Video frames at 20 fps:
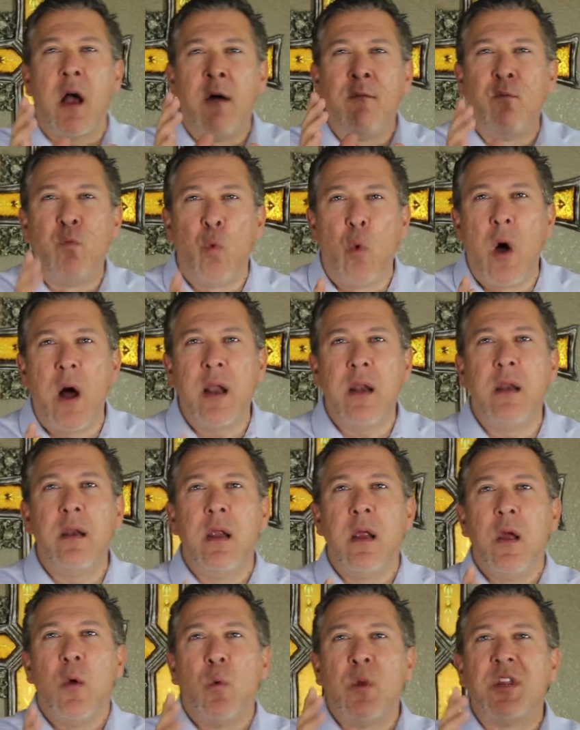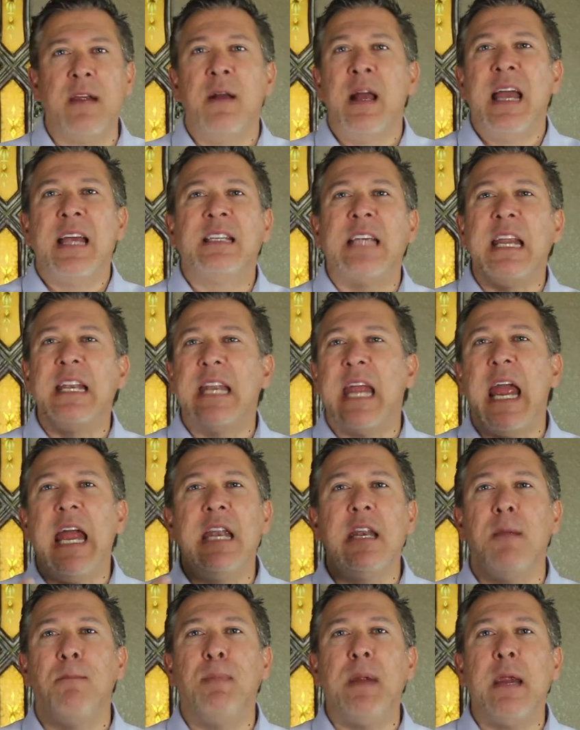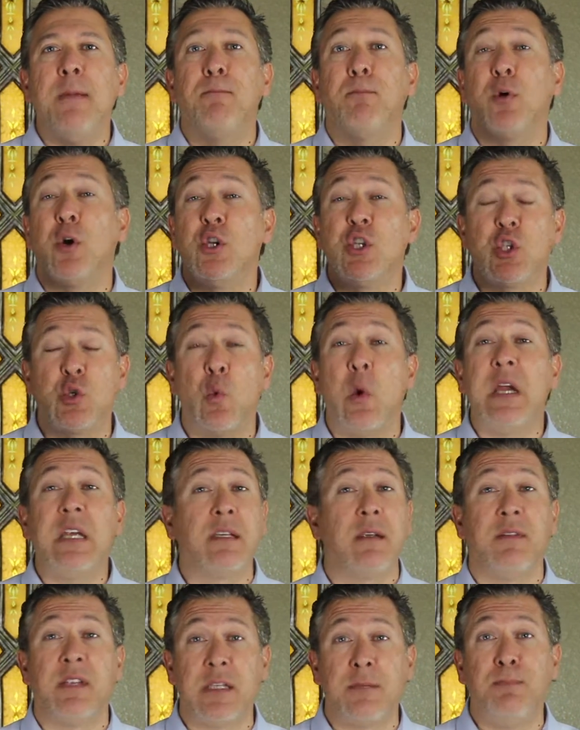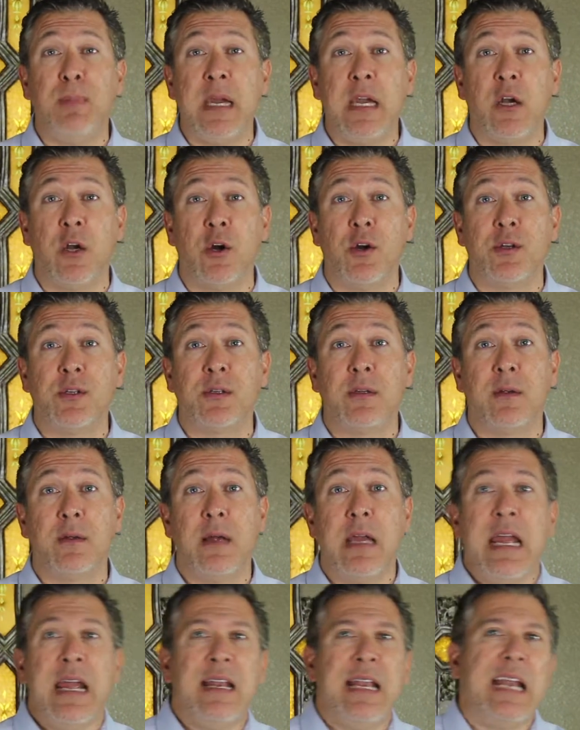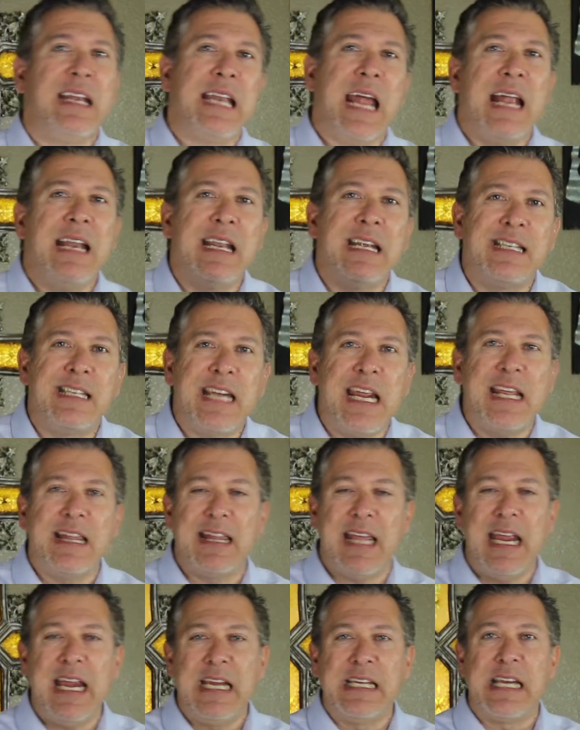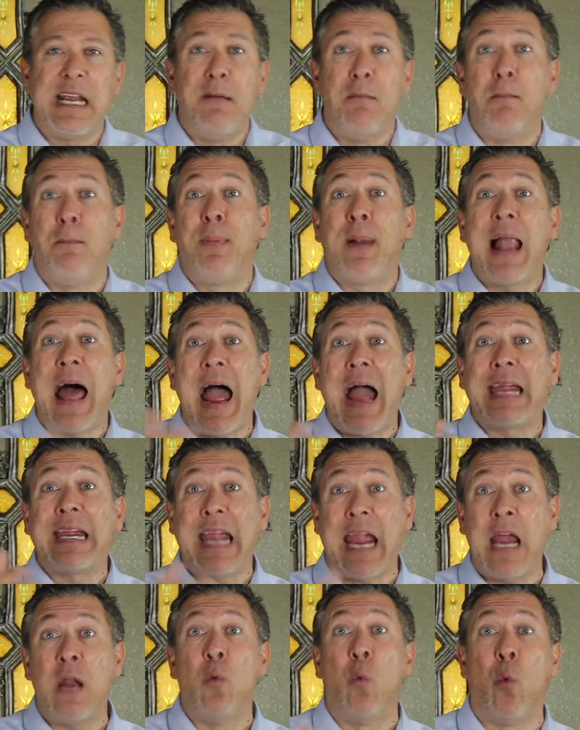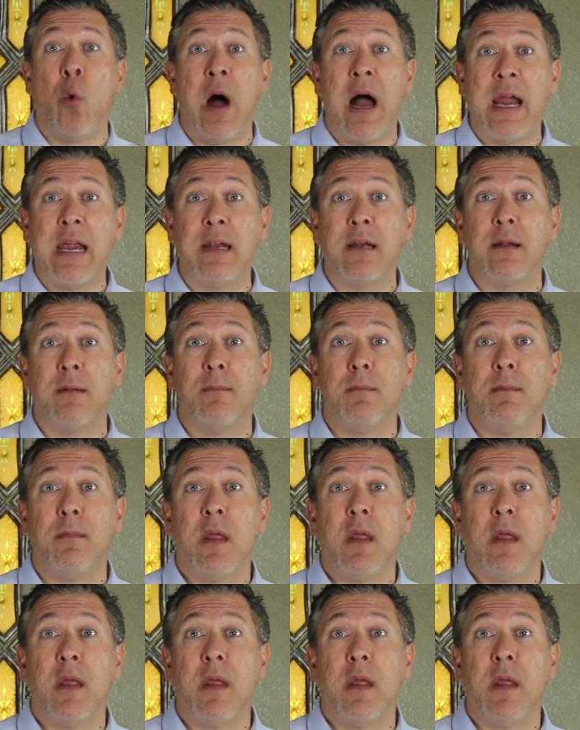of one with, is they tend to be persuasive speakers. They tend to see things in black and white.